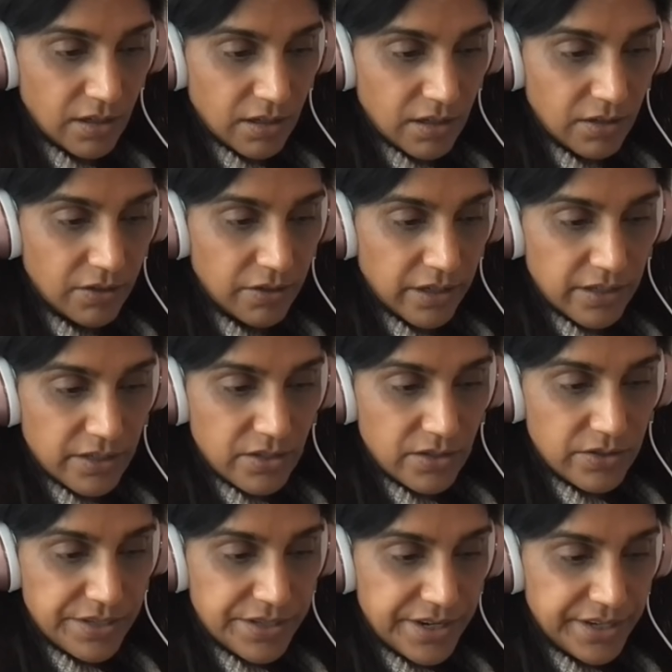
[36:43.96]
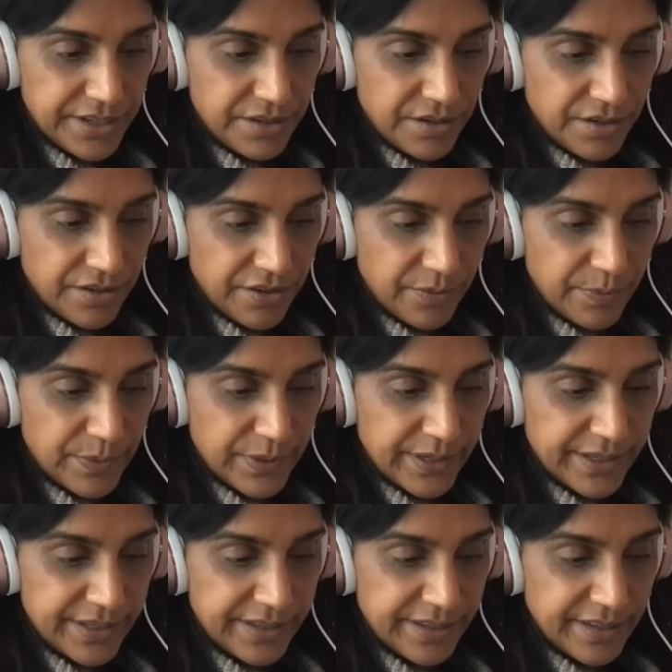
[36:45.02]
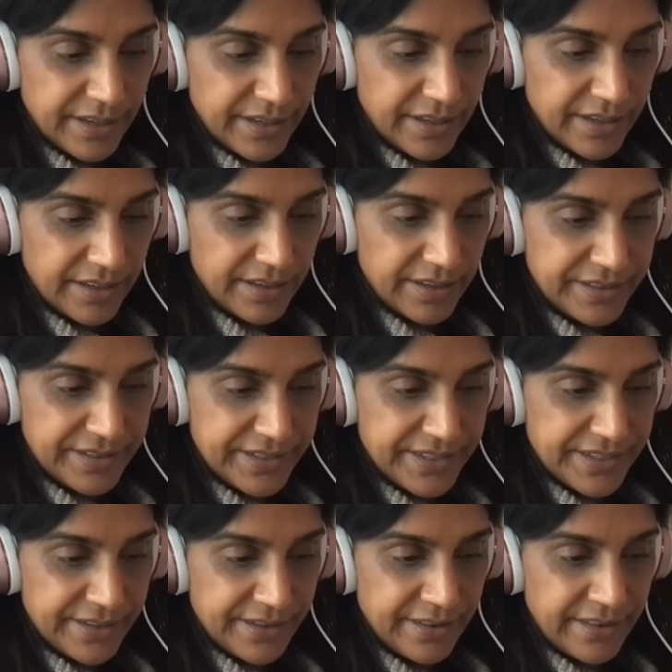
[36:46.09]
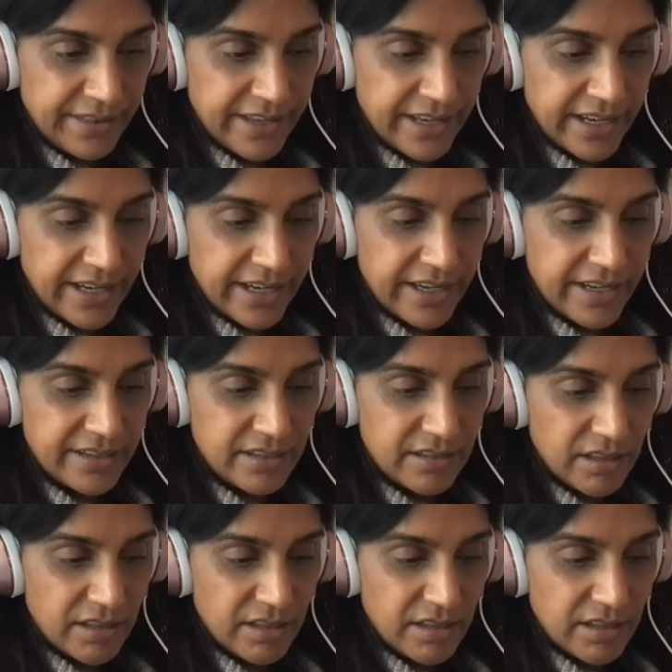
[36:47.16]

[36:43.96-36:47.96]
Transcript: Okay, so his next argument is that